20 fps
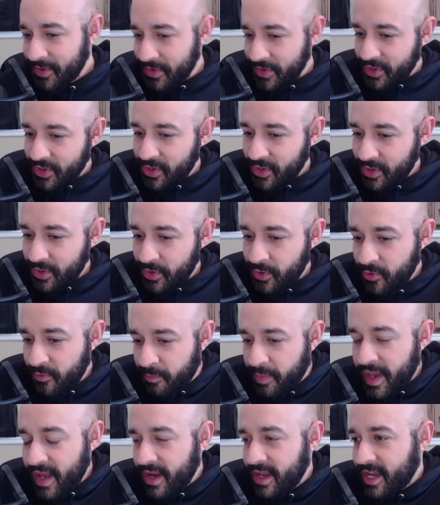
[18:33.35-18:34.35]
Dude,
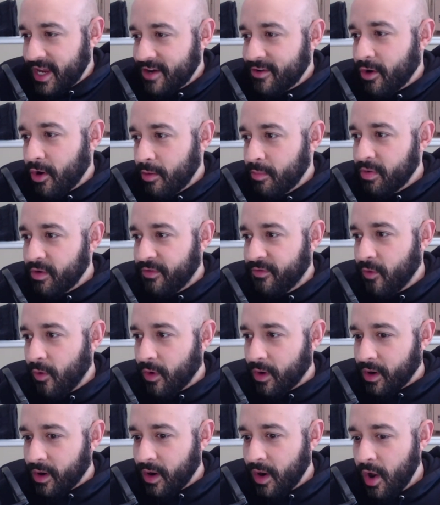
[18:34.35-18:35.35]
you've been a hero
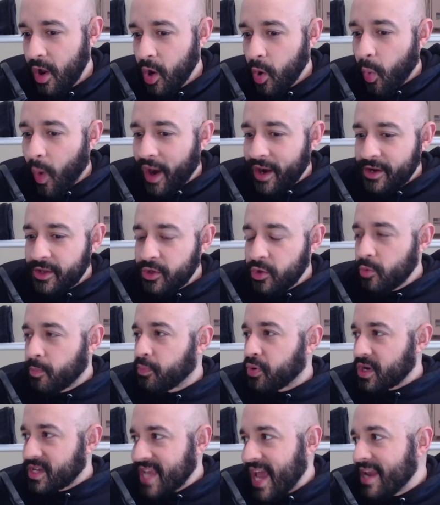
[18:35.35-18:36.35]
before. Why are
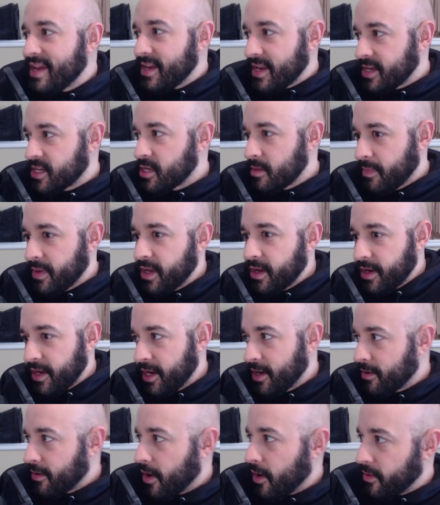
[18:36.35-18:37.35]
you pretending to be
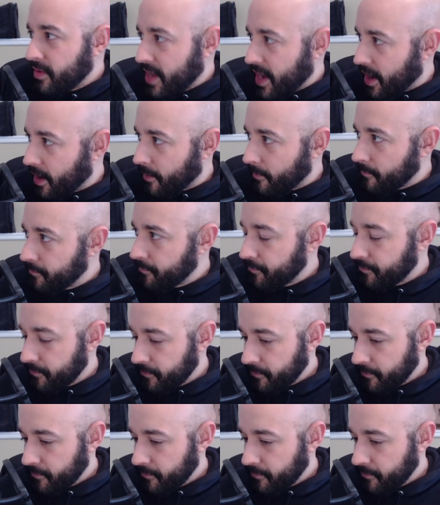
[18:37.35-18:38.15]
a hero now?